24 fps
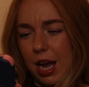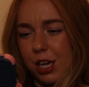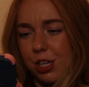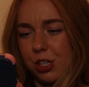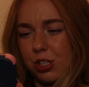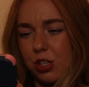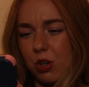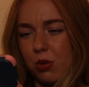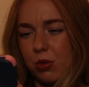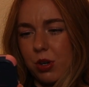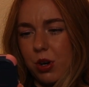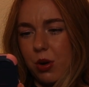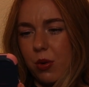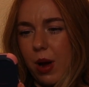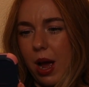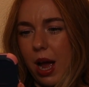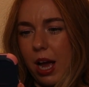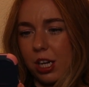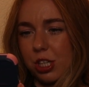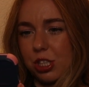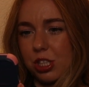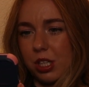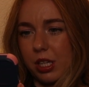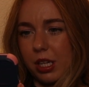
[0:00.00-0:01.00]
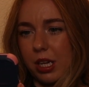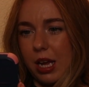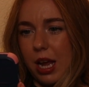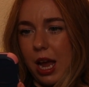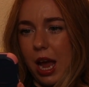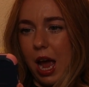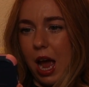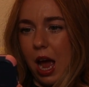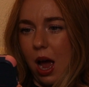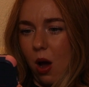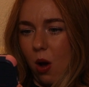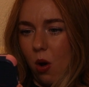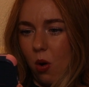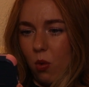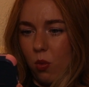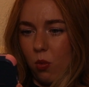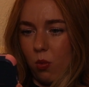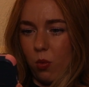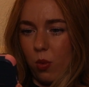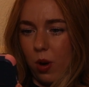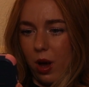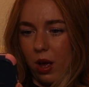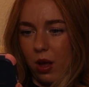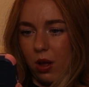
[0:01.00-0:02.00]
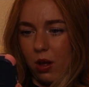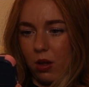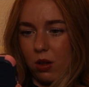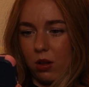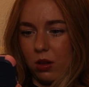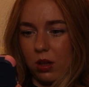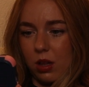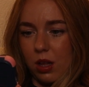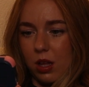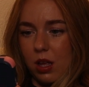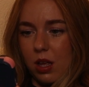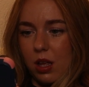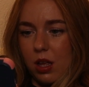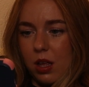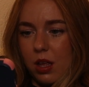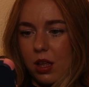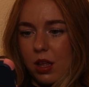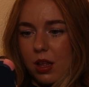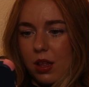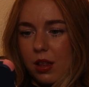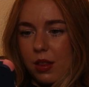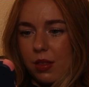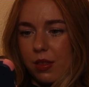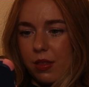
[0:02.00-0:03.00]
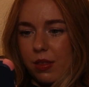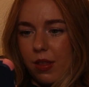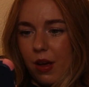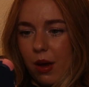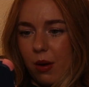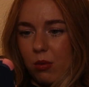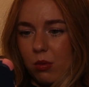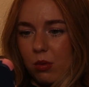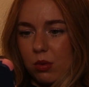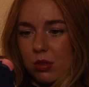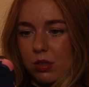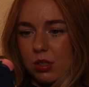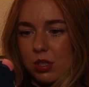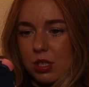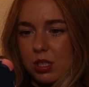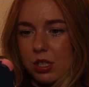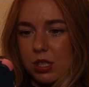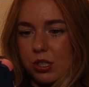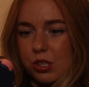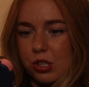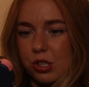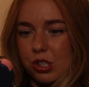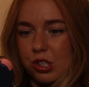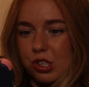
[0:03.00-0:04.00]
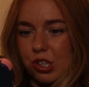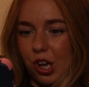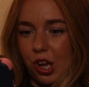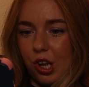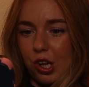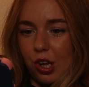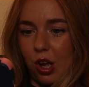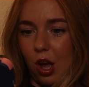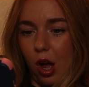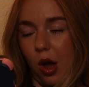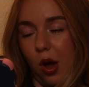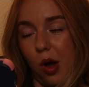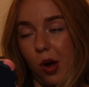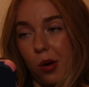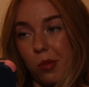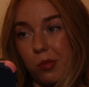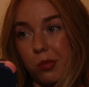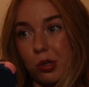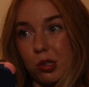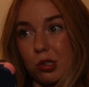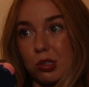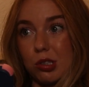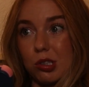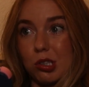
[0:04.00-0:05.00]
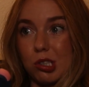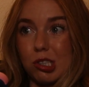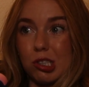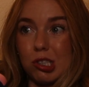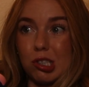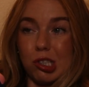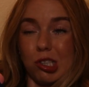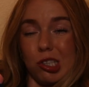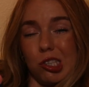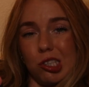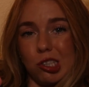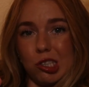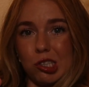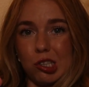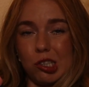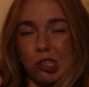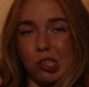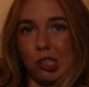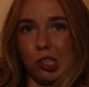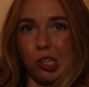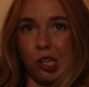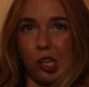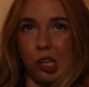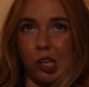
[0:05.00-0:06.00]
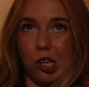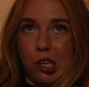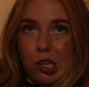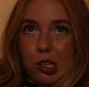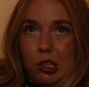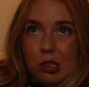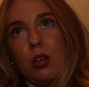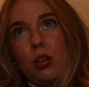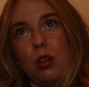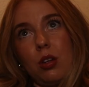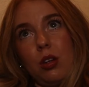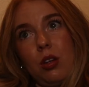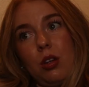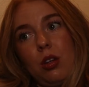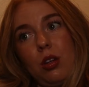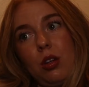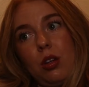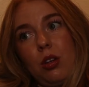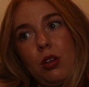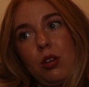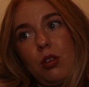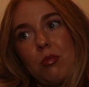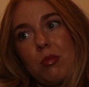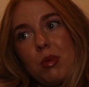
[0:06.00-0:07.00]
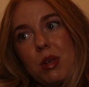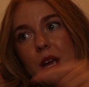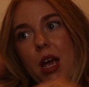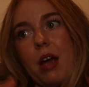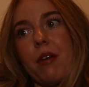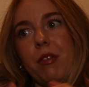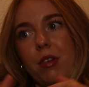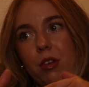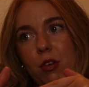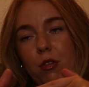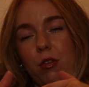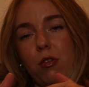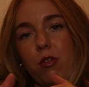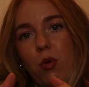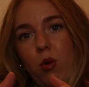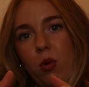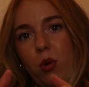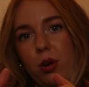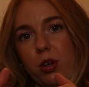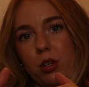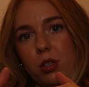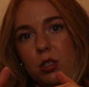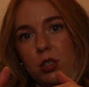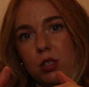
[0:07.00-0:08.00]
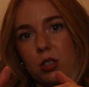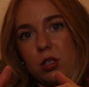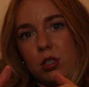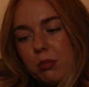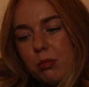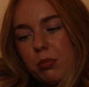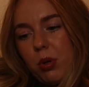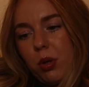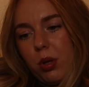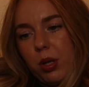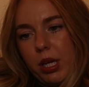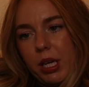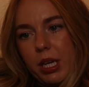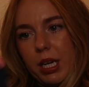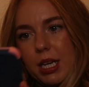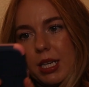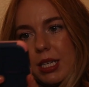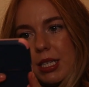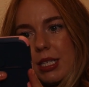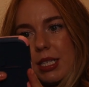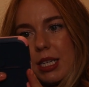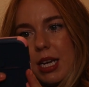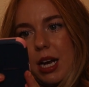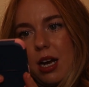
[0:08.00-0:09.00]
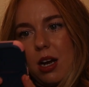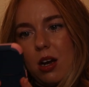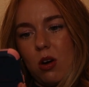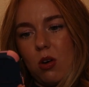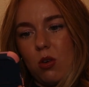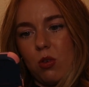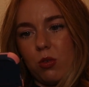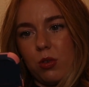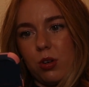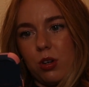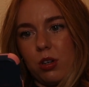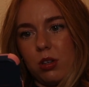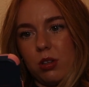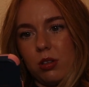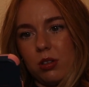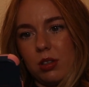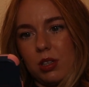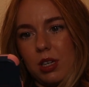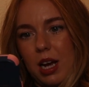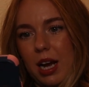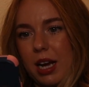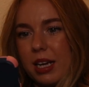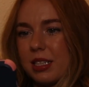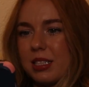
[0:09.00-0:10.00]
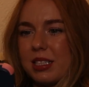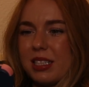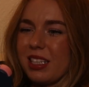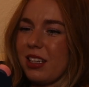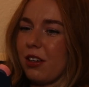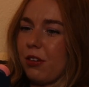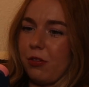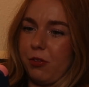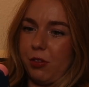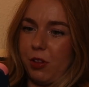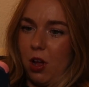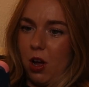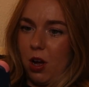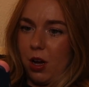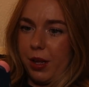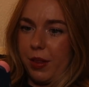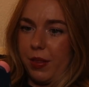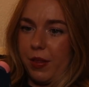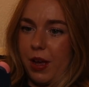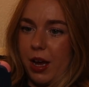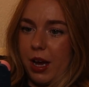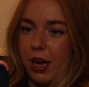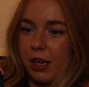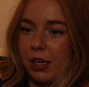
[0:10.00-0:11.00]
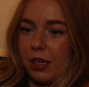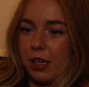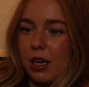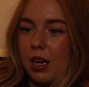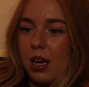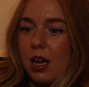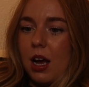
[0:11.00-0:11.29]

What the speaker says: I don't know actually how well that will stay up, because like technically you'll be having a force pulling it down. I see a flaw in that.